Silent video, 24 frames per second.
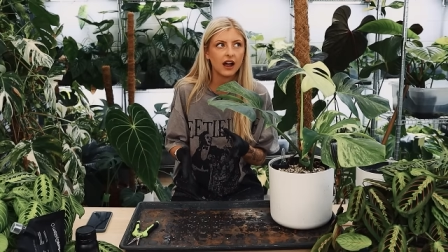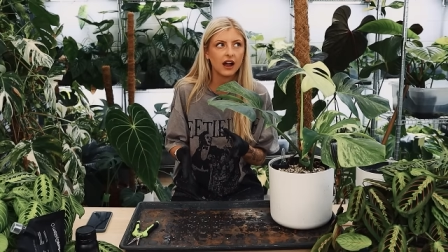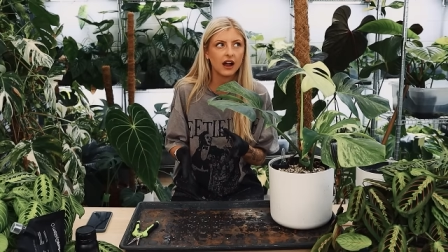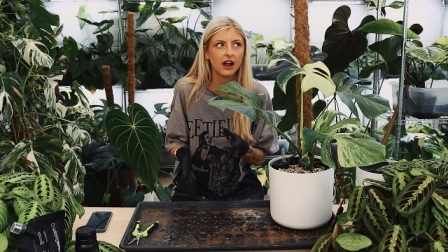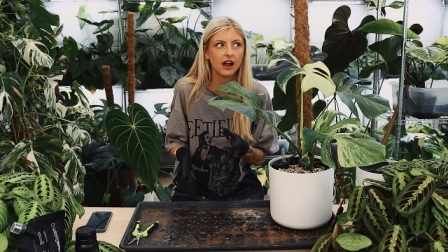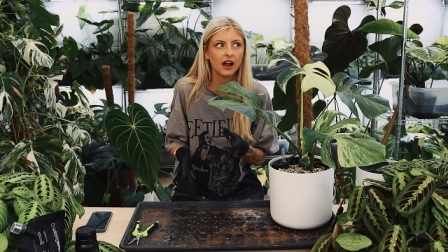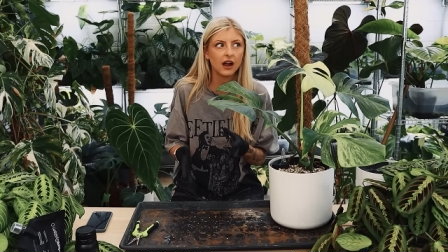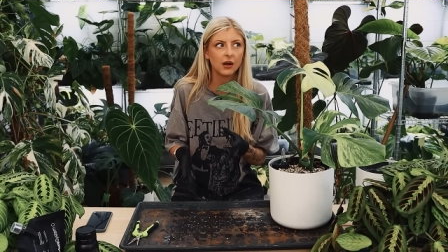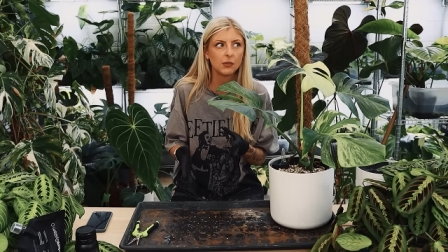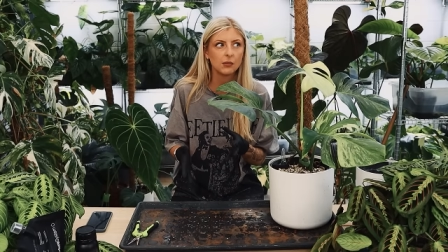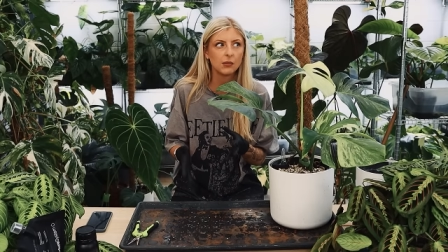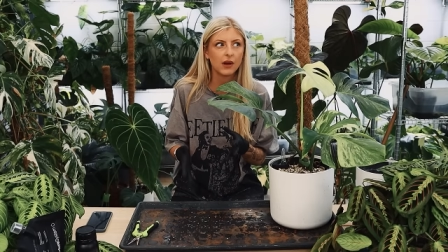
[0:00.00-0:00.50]

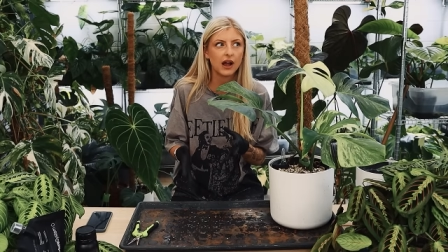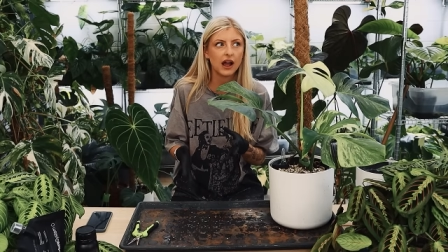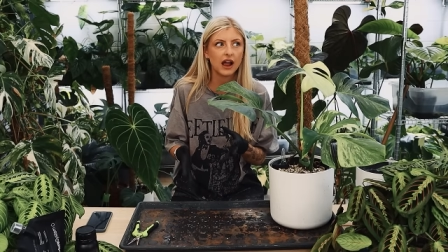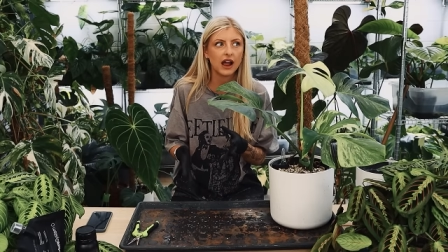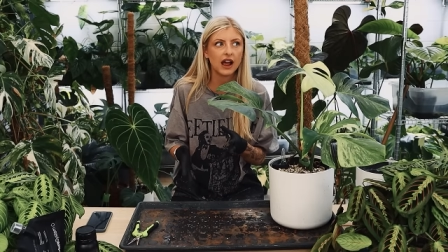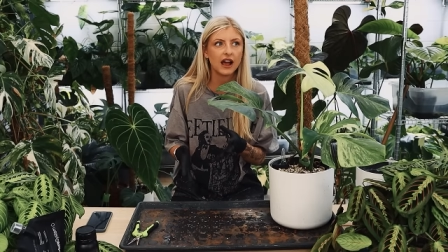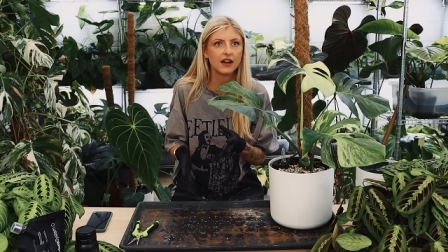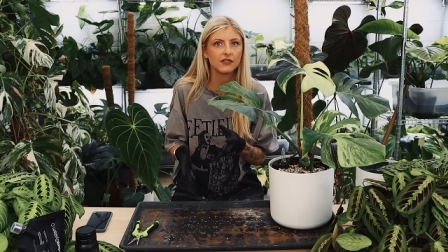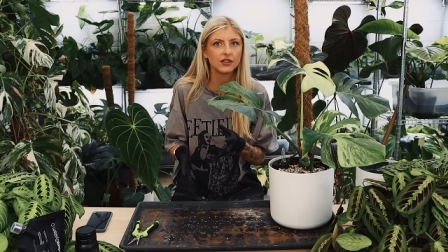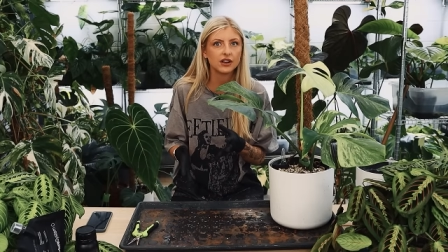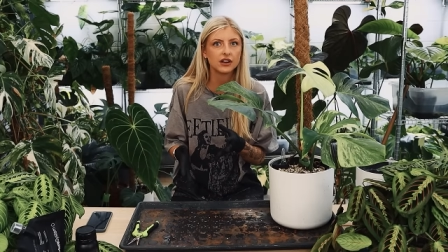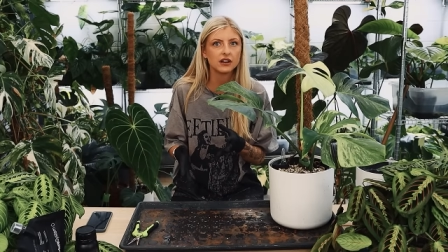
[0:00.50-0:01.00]
Um, I
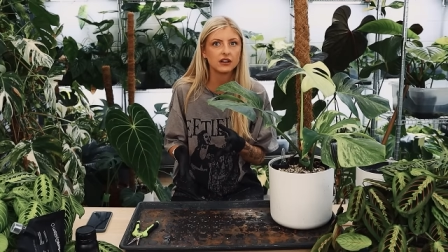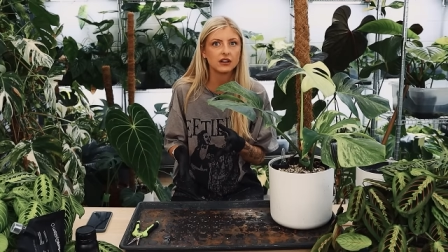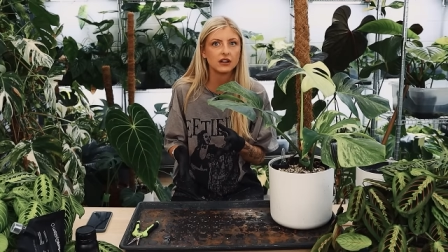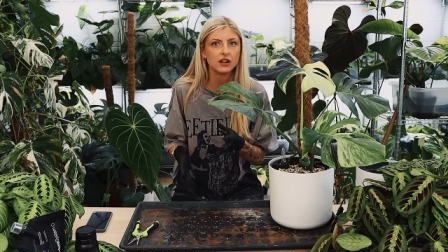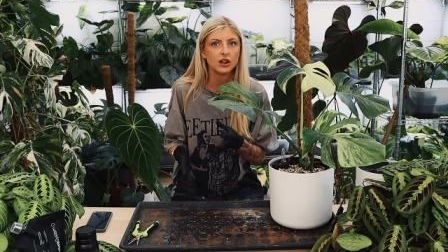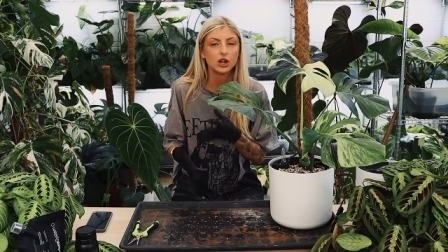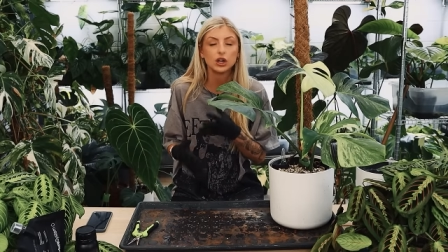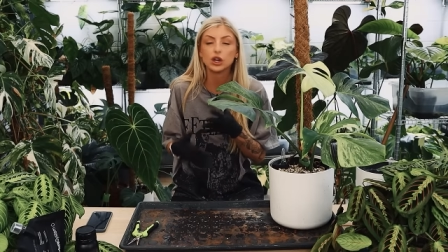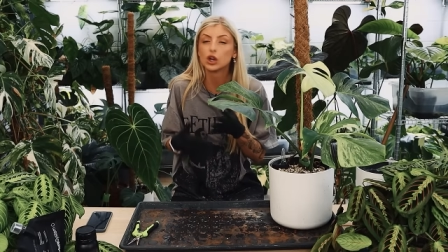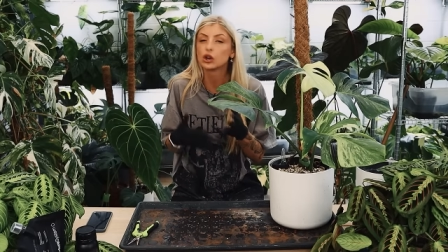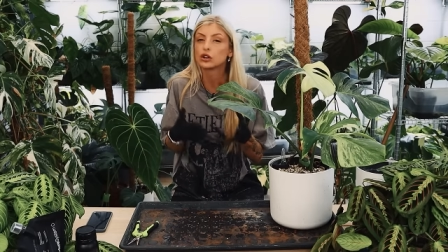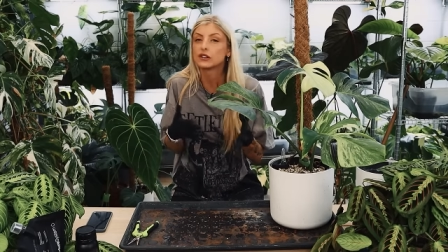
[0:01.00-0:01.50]
haven't
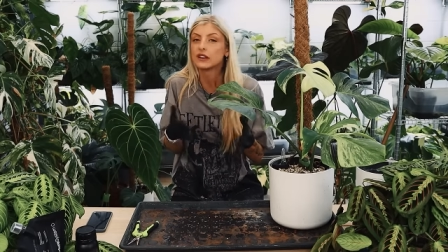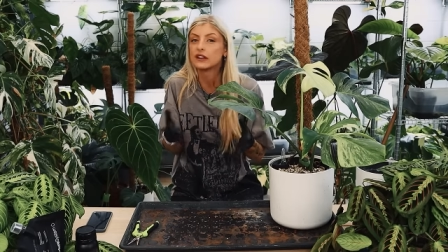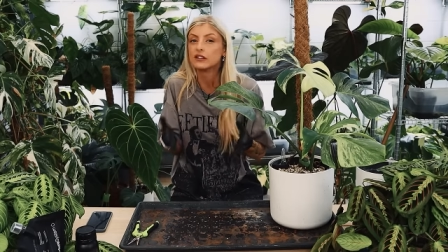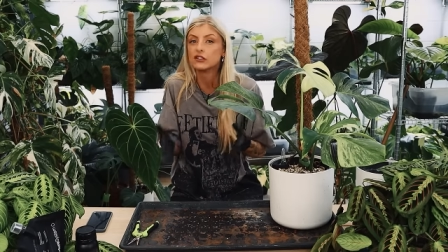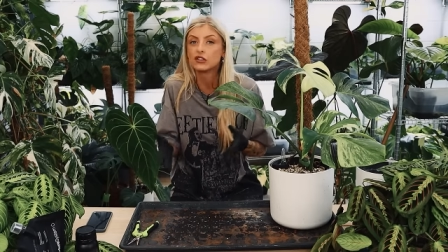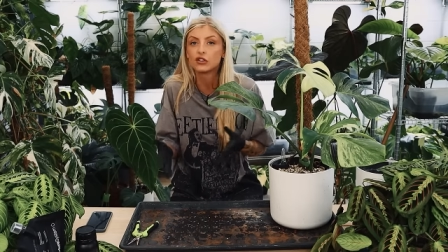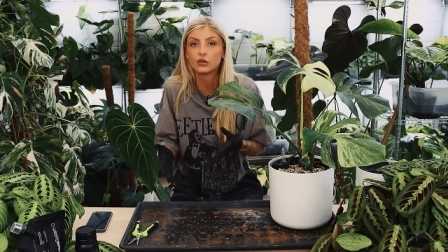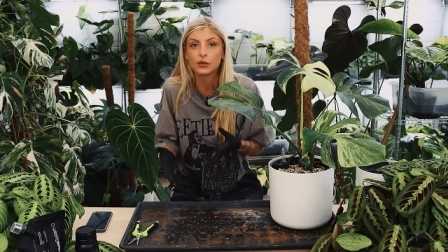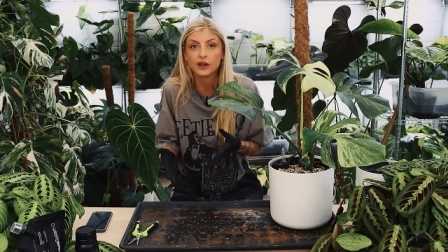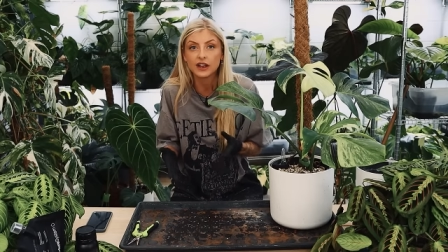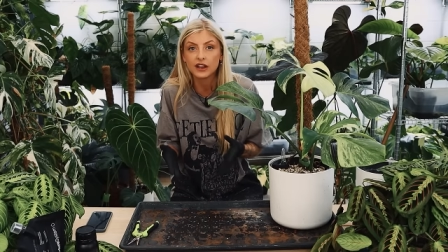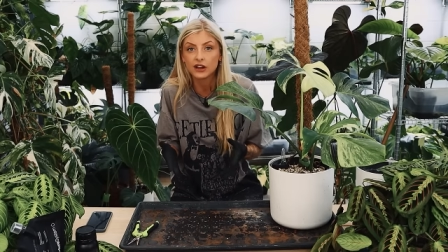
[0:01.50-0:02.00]
looked
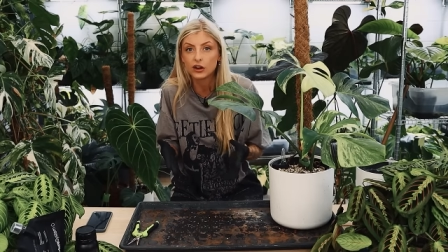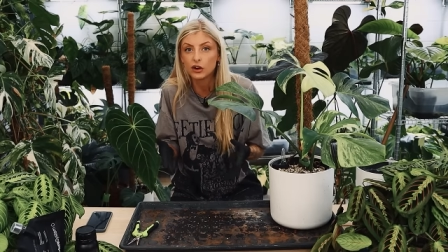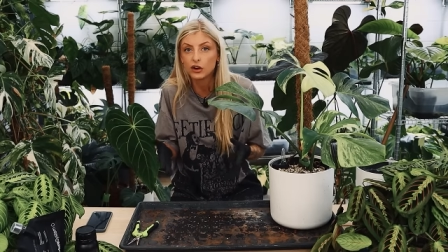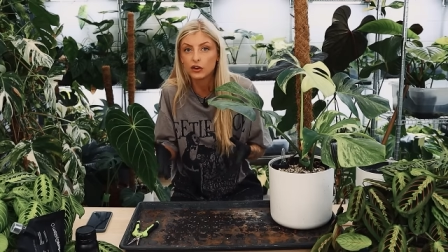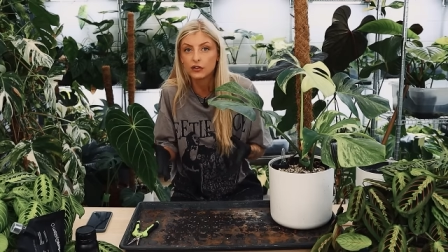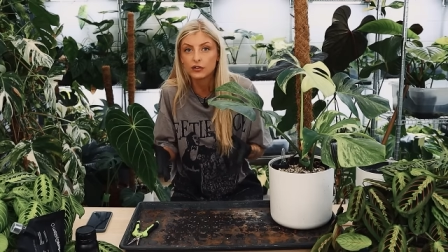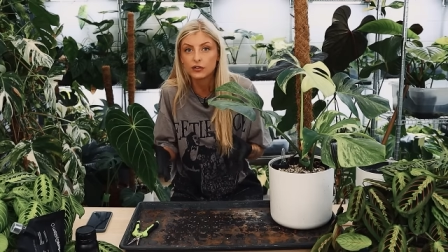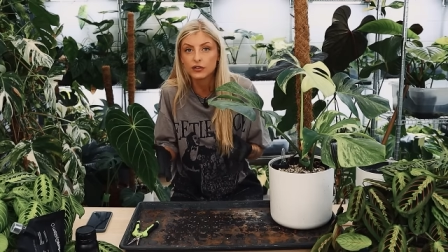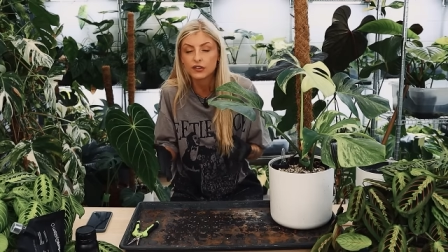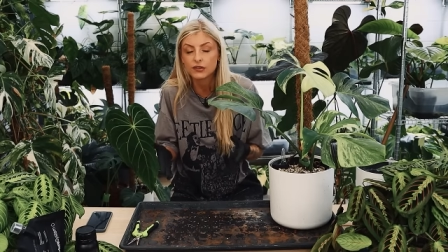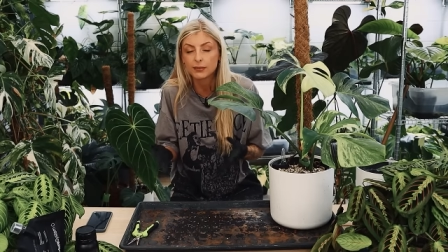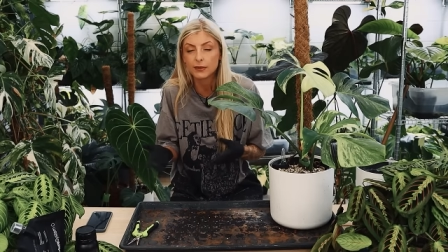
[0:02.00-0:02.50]
into it enough,